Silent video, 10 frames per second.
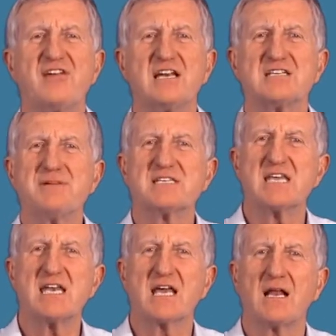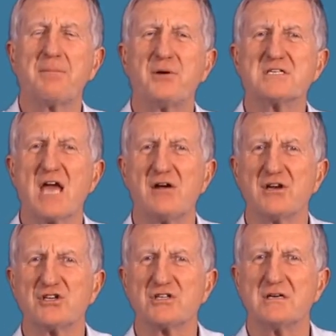feel it to be cynical, put
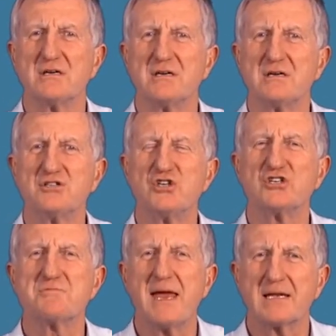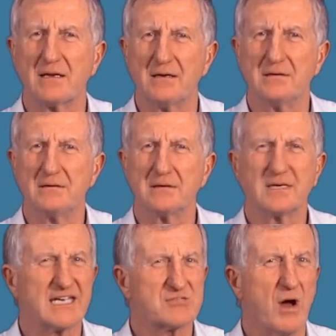downish, judgmental,
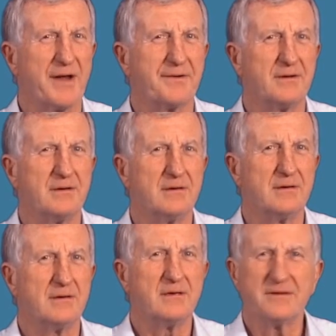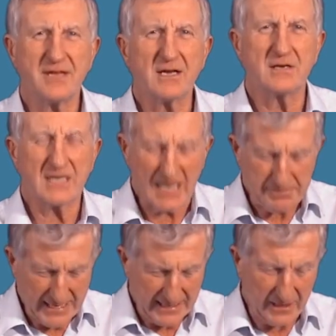guess what? They're going to
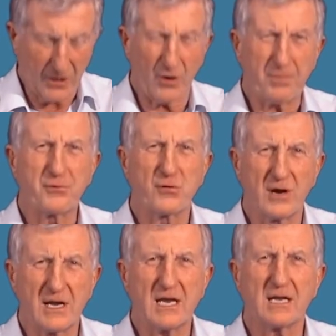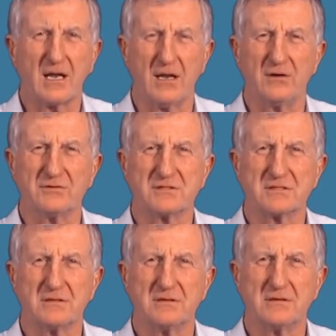keep that pretty closed.